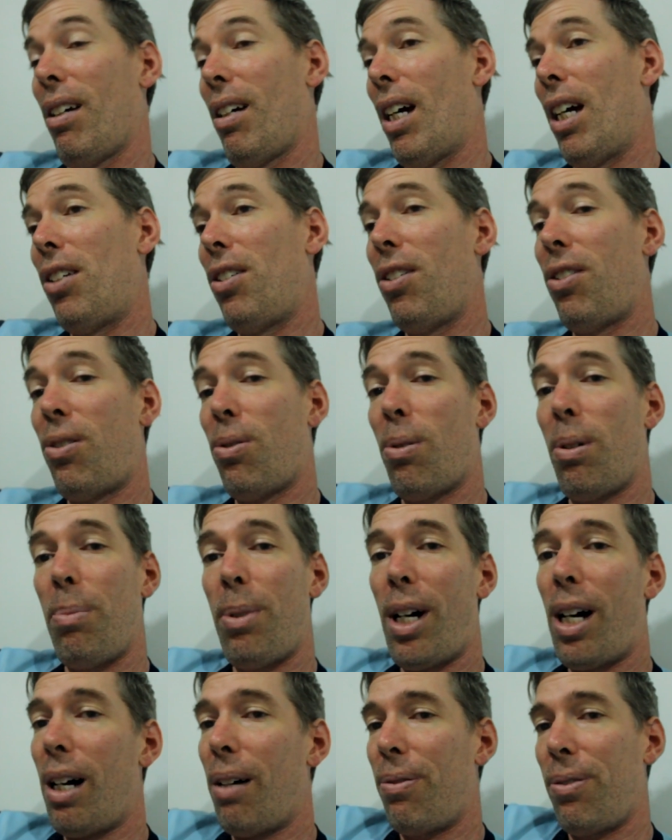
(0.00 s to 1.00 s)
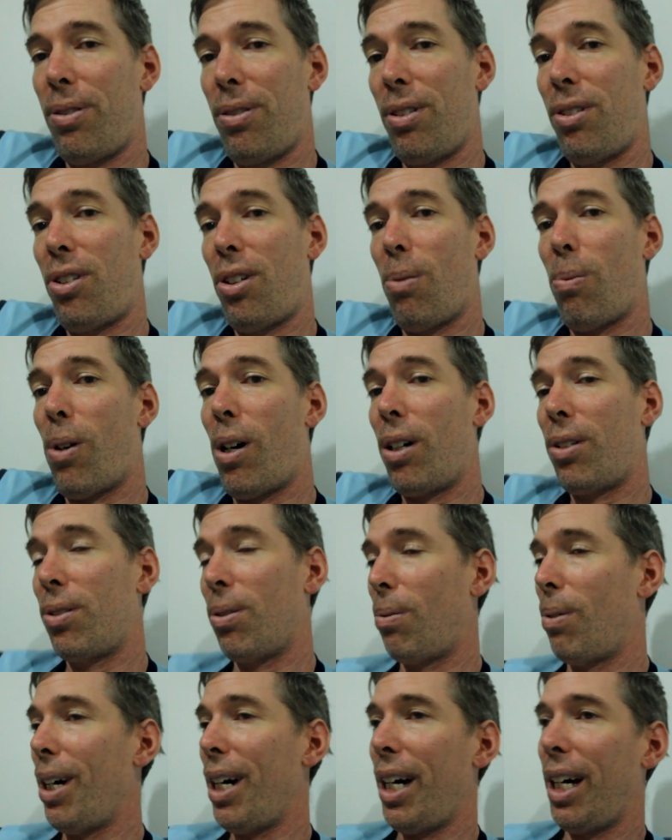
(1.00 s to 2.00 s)
And she stormed off and she walked
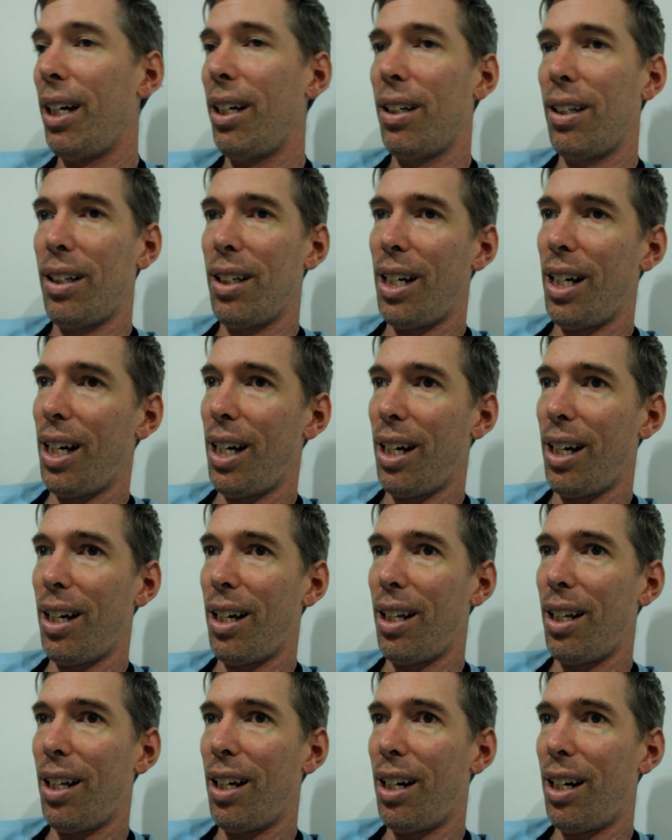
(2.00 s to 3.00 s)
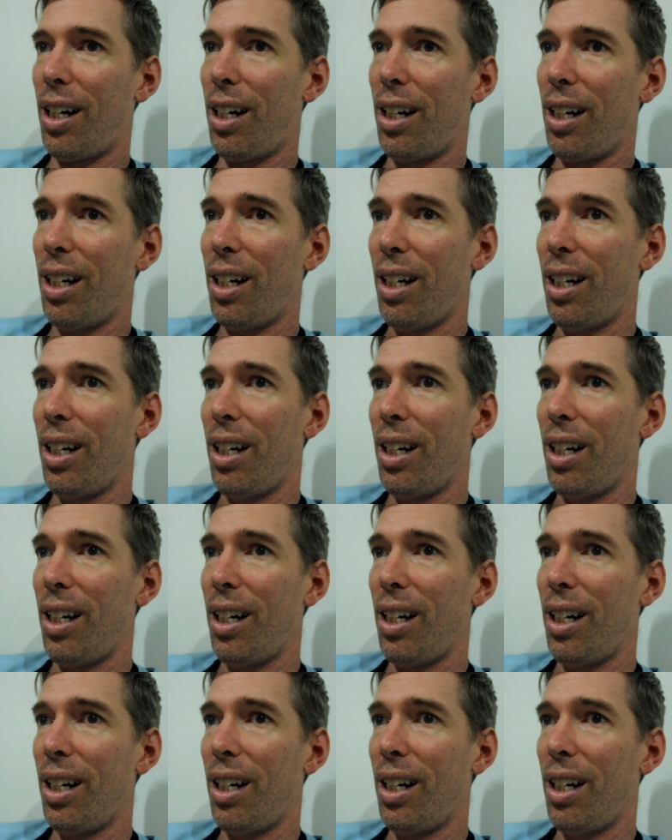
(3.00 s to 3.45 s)
away. And I